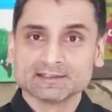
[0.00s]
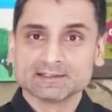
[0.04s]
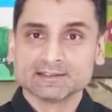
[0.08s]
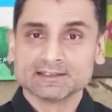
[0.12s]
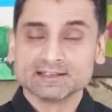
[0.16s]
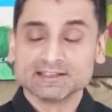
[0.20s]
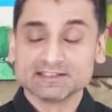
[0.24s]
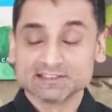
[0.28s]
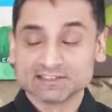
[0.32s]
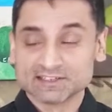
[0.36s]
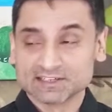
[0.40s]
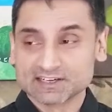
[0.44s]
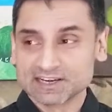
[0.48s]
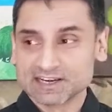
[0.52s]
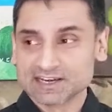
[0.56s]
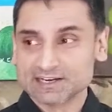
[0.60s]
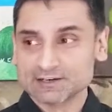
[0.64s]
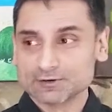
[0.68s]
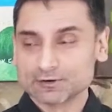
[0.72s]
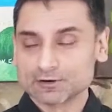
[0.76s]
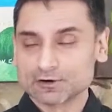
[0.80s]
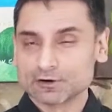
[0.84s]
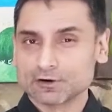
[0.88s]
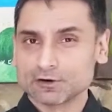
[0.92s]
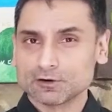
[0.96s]

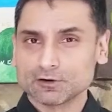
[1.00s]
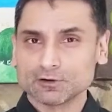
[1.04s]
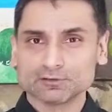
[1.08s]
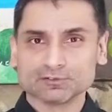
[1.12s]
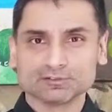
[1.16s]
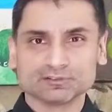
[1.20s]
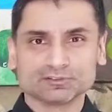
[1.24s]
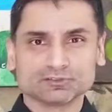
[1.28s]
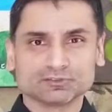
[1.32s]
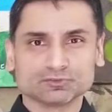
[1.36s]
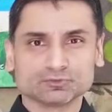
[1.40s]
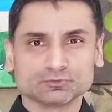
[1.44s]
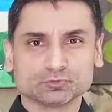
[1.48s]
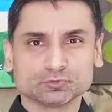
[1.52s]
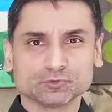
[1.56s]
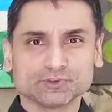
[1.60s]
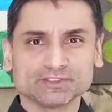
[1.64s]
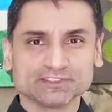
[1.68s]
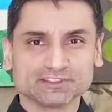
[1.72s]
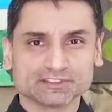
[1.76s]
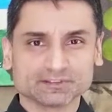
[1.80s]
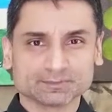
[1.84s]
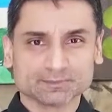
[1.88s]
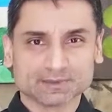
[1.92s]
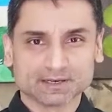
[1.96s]
indicator called
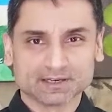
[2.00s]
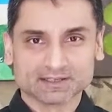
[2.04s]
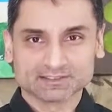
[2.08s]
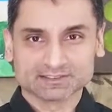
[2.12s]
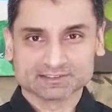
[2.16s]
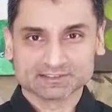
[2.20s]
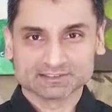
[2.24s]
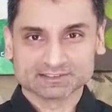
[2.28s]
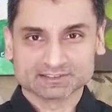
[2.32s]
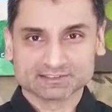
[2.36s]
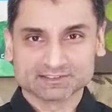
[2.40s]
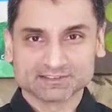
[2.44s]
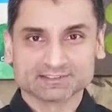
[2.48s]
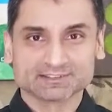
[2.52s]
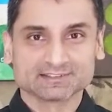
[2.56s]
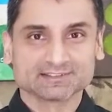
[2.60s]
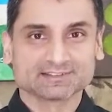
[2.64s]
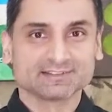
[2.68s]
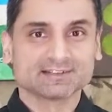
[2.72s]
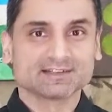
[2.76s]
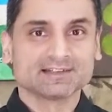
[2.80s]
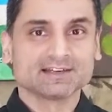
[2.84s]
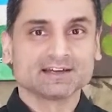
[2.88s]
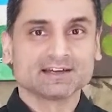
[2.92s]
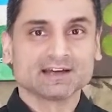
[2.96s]
Sweet Spots.
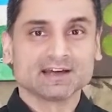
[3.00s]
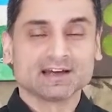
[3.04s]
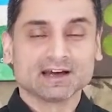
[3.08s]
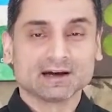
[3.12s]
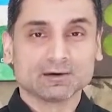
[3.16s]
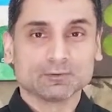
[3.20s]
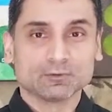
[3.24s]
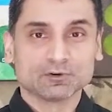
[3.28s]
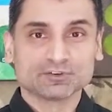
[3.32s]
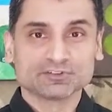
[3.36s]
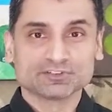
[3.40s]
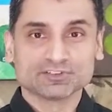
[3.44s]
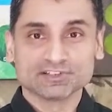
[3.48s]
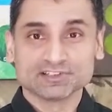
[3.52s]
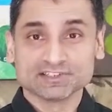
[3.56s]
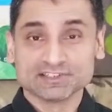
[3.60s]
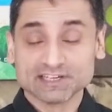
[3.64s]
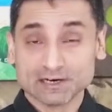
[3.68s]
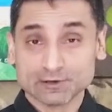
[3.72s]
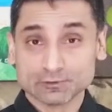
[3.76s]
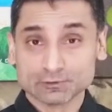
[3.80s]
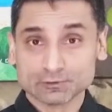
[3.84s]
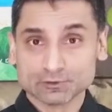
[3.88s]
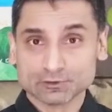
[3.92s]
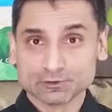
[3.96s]
I want you to
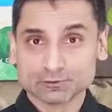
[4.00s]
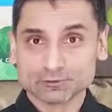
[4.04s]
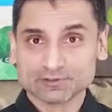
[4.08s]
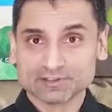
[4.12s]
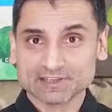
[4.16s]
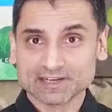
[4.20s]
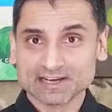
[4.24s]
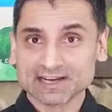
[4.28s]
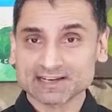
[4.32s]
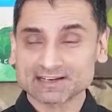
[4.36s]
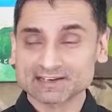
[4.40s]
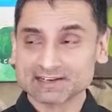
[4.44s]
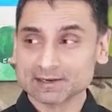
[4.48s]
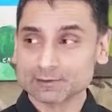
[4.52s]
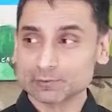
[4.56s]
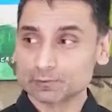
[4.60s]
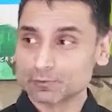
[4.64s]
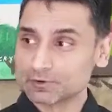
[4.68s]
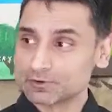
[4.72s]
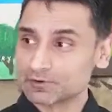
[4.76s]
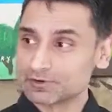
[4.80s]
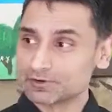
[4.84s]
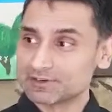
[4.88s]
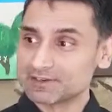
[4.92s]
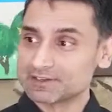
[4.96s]
download that, and
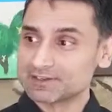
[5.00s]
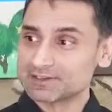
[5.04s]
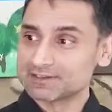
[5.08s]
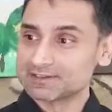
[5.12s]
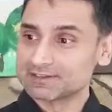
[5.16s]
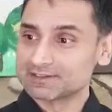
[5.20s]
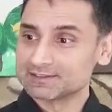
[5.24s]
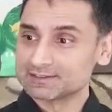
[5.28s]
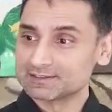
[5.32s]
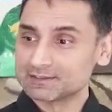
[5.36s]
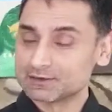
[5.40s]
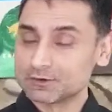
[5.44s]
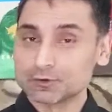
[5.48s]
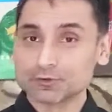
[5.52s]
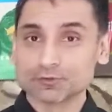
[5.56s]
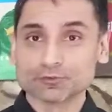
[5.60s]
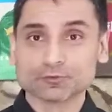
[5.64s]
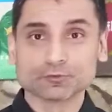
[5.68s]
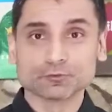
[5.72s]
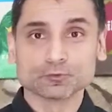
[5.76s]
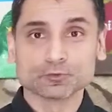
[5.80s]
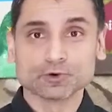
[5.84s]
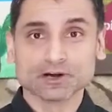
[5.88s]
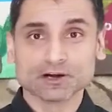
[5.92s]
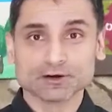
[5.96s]
we're going to go
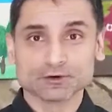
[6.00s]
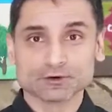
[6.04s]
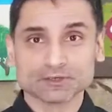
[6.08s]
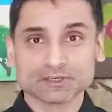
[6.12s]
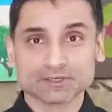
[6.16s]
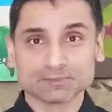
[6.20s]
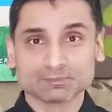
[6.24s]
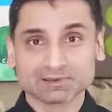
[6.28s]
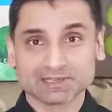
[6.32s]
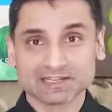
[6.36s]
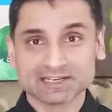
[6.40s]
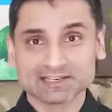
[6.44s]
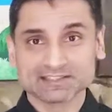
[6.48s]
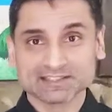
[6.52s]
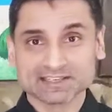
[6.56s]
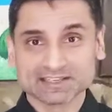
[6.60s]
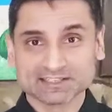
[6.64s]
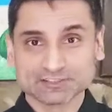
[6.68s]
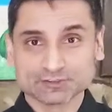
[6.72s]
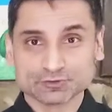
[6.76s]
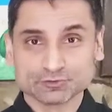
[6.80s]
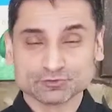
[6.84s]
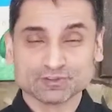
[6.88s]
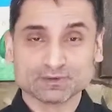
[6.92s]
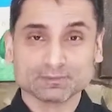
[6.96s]
through how to apply
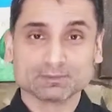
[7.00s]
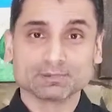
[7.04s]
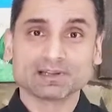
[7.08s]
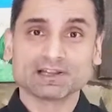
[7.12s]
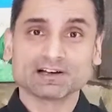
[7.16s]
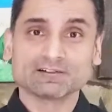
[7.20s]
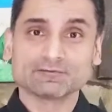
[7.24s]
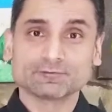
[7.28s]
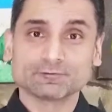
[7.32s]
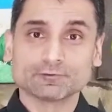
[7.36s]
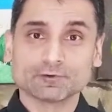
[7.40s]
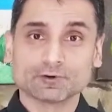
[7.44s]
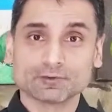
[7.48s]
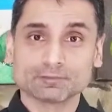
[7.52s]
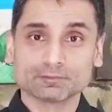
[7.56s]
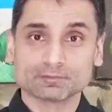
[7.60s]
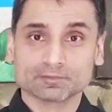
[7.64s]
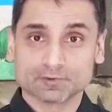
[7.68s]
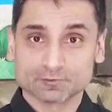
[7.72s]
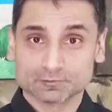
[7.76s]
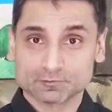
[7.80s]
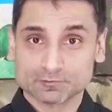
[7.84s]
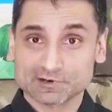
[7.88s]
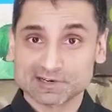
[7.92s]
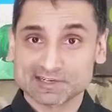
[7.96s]
that to the platform
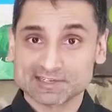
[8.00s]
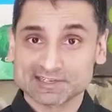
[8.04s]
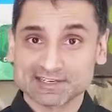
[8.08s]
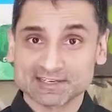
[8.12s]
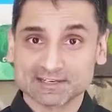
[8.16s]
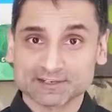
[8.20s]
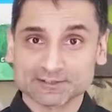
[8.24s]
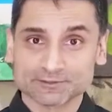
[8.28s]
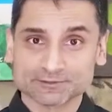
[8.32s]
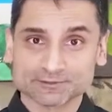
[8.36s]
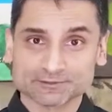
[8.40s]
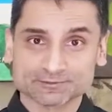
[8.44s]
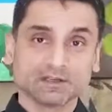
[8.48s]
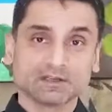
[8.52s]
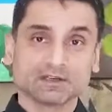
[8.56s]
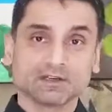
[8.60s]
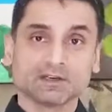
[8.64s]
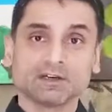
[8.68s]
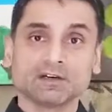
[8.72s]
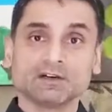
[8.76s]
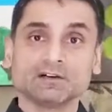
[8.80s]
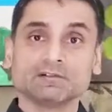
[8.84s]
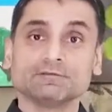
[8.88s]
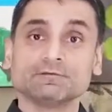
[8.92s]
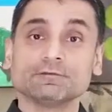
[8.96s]
right now.
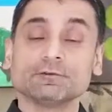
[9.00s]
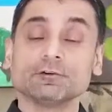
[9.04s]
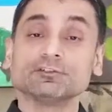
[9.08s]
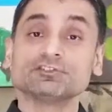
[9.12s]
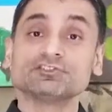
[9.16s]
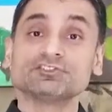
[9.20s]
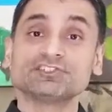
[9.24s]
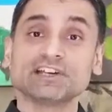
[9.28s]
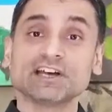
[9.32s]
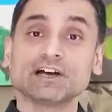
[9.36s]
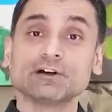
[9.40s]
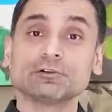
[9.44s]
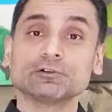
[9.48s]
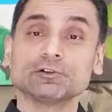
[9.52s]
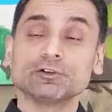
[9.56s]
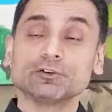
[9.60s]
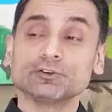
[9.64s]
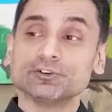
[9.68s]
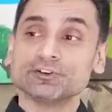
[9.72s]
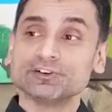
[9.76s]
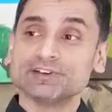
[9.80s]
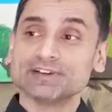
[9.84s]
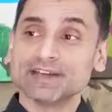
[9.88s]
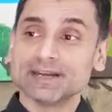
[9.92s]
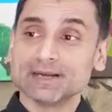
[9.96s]
First,
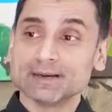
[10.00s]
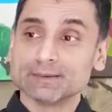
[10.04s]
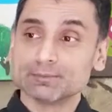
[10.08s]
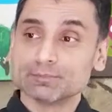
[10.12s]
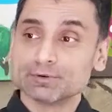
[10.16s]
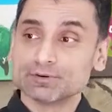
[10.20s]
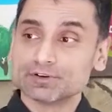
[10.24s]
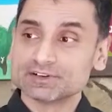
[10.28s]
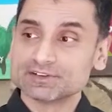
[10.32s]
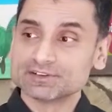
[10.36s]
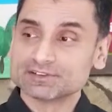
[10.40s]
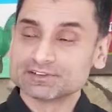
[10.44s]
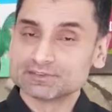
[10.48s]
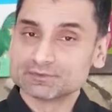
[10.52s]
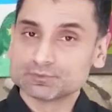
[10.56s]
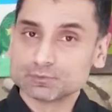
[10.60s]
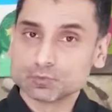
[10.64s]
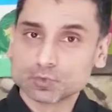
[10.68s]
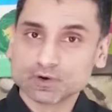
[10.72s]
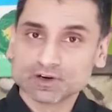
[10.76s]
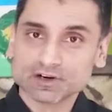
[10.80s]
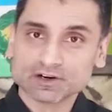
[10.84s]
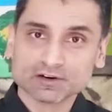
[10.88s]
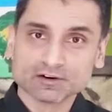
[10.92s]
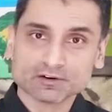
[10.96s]
download it and put it
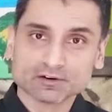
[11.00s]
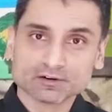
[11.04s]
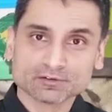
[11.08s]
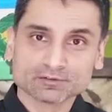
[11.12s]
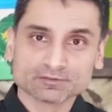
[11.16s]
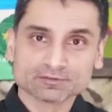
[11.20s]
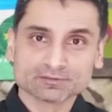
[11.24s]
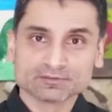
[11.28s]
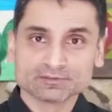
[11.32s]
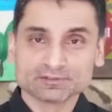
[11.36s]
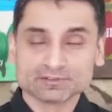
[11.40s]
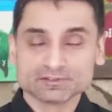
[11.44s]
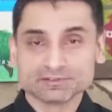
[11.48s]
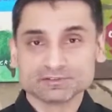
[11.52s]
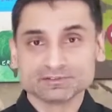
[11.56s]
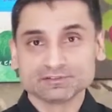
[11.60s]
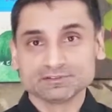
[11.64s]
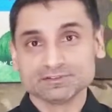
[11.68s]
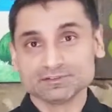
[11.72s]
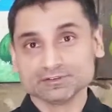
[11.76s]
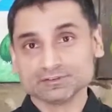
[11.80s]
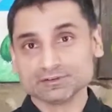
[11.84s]
where you